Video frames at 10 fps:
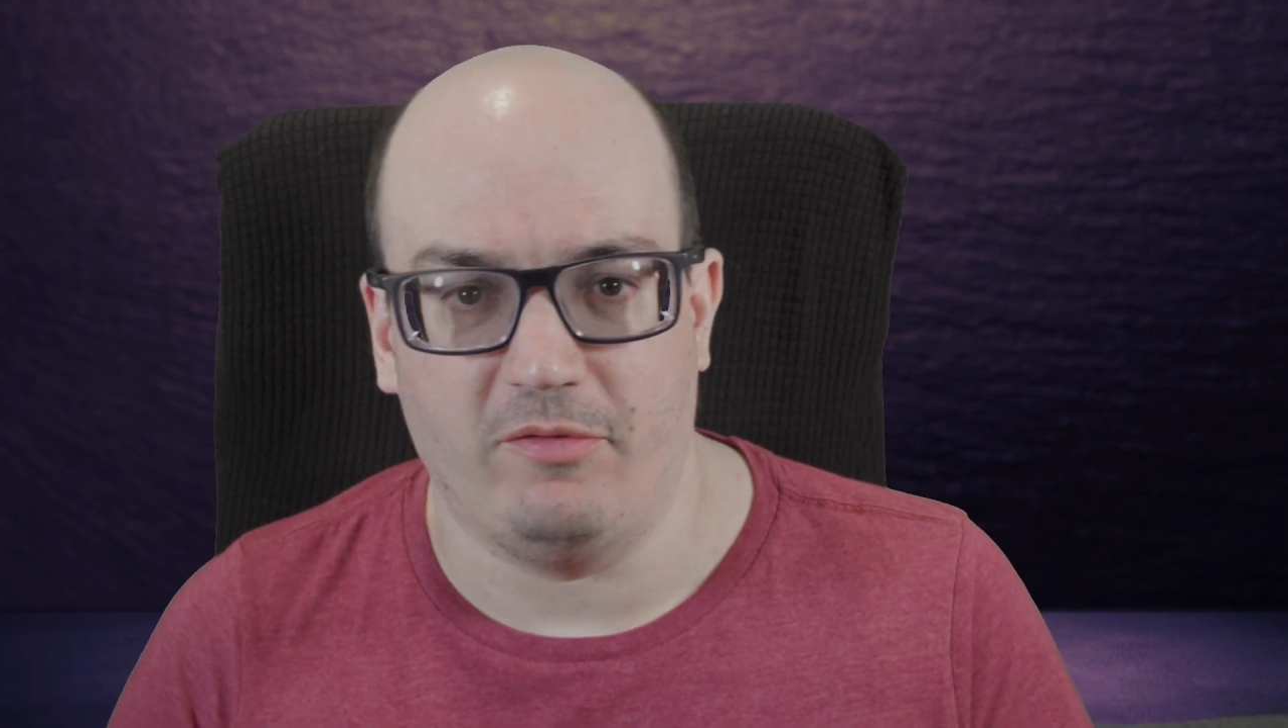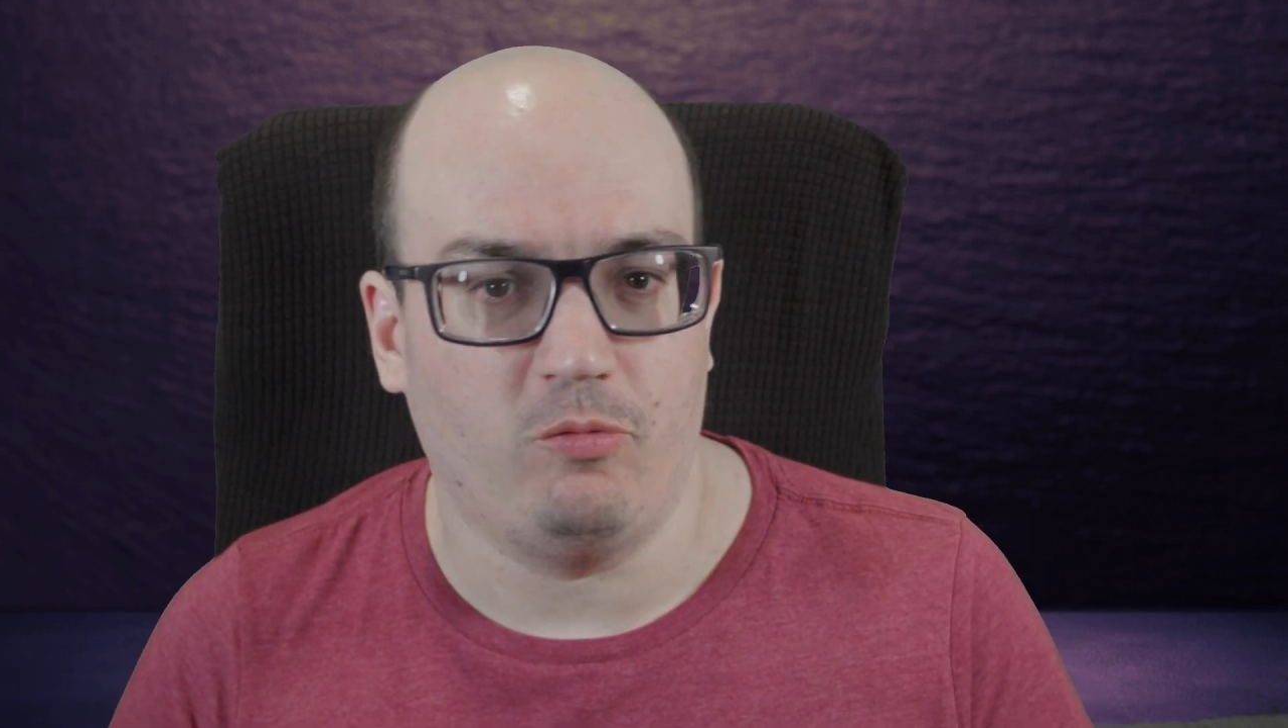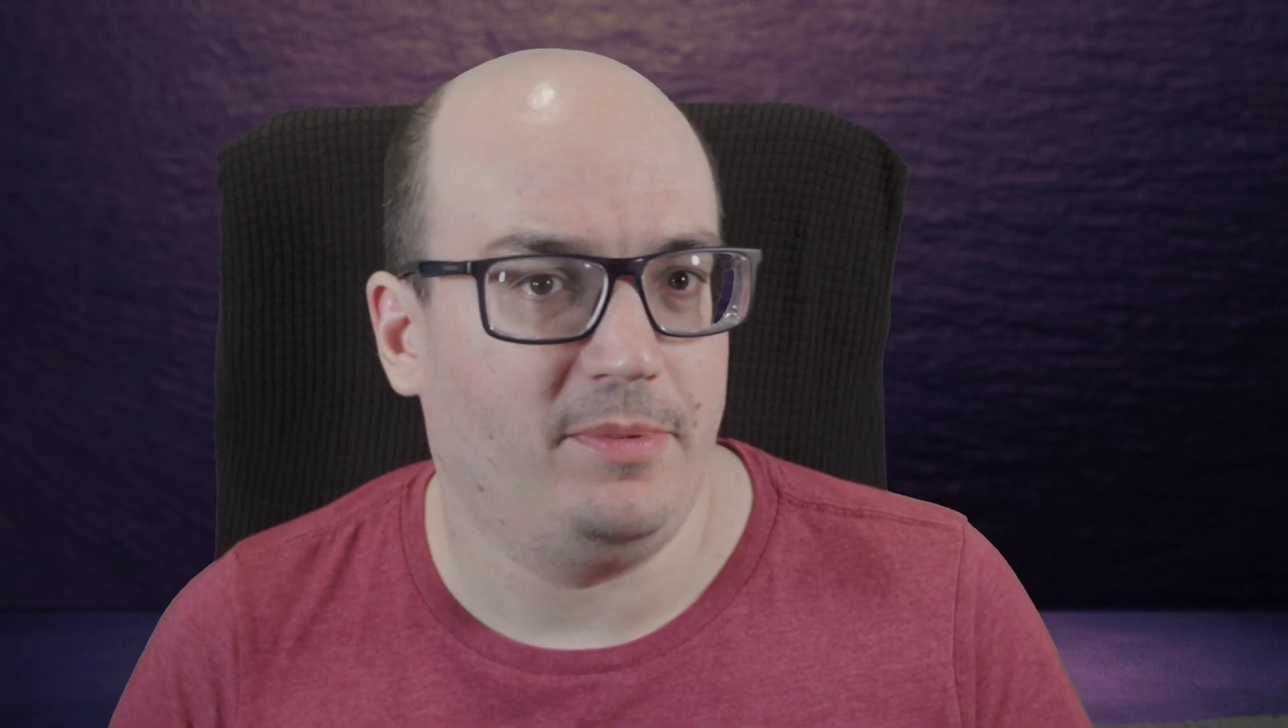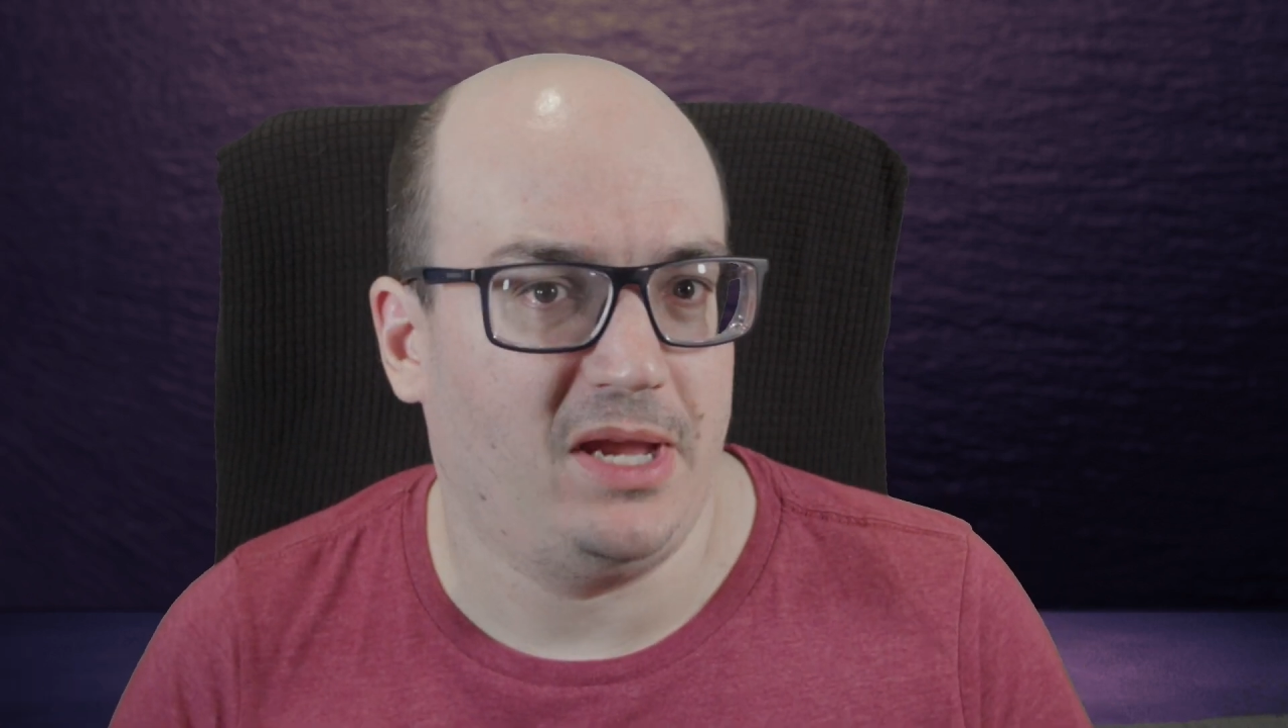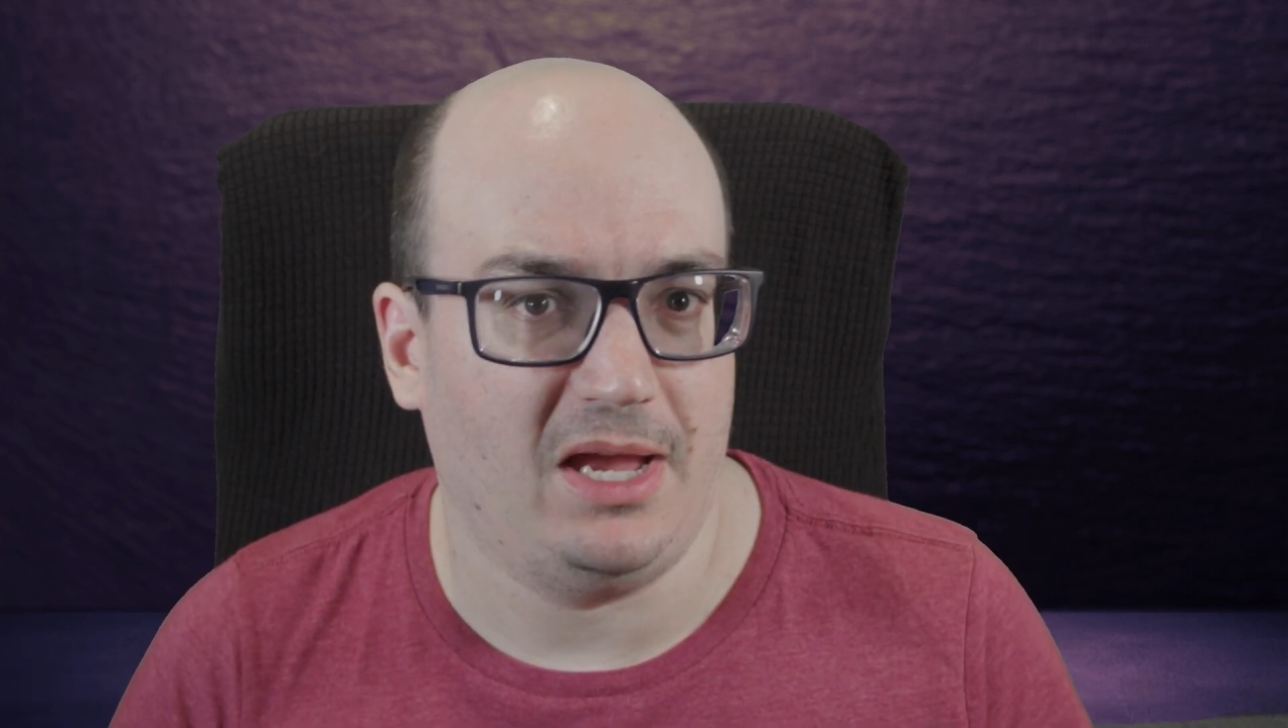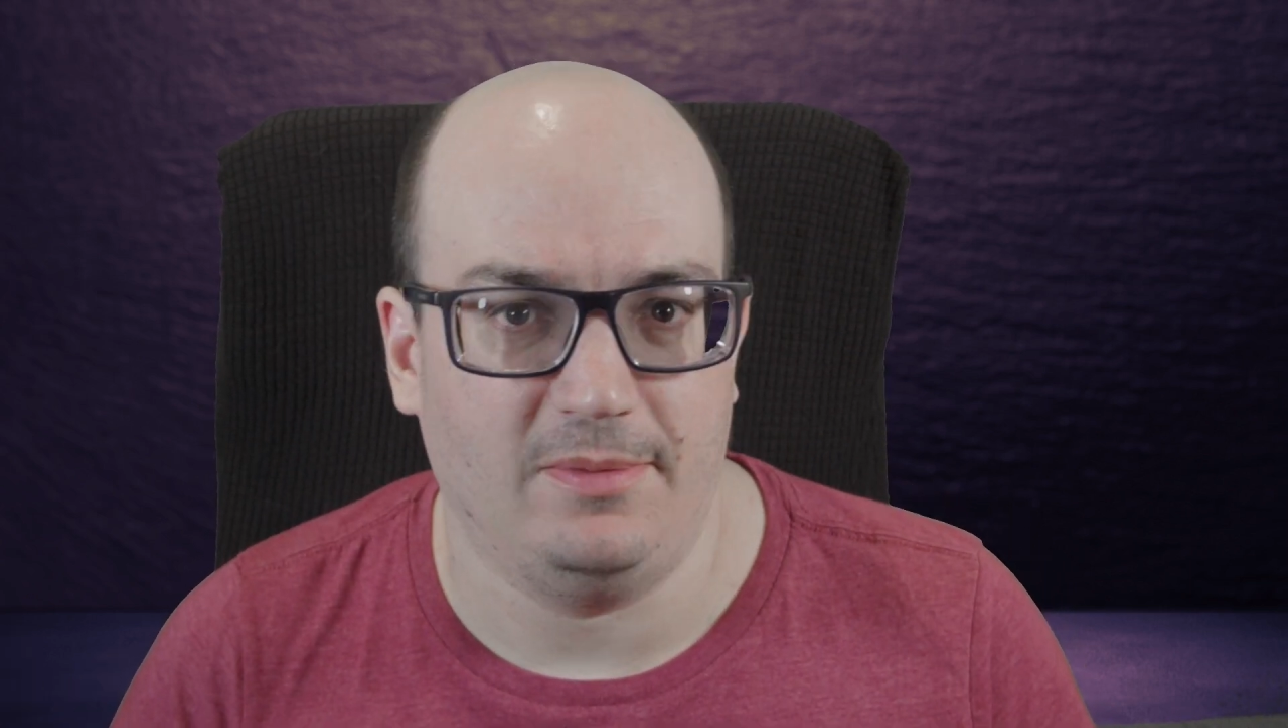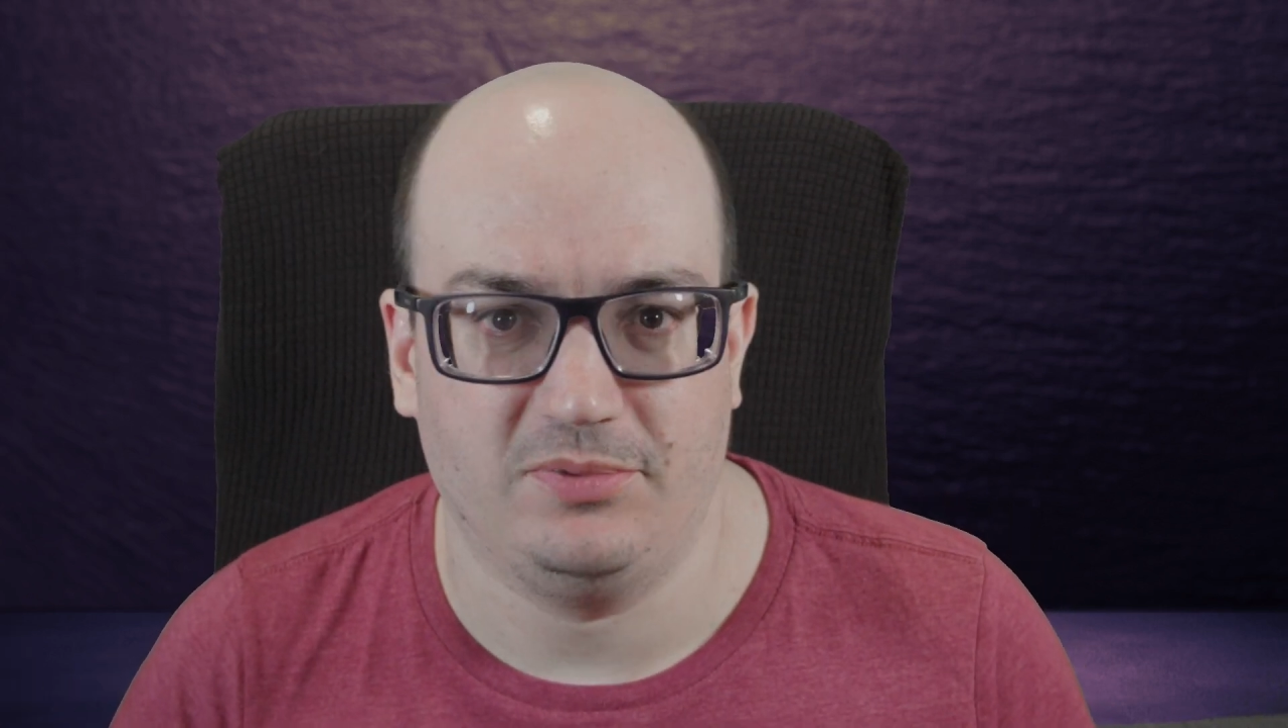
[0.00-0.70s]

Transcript: webcam